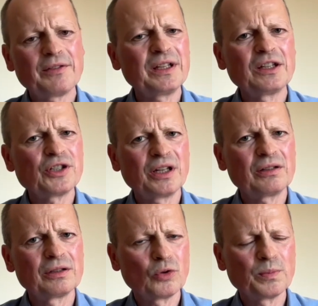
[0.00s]
I think in
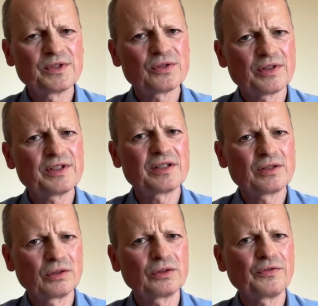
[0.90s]
general, open source has
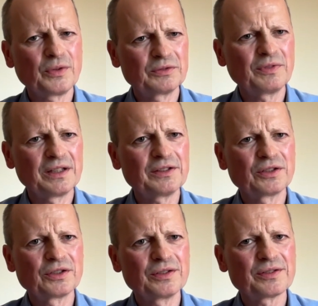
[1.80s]
a lot of
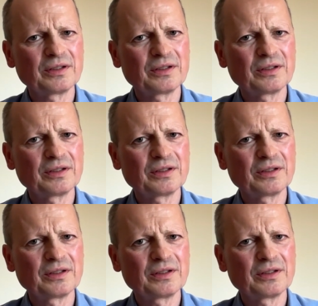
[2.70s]
advantages.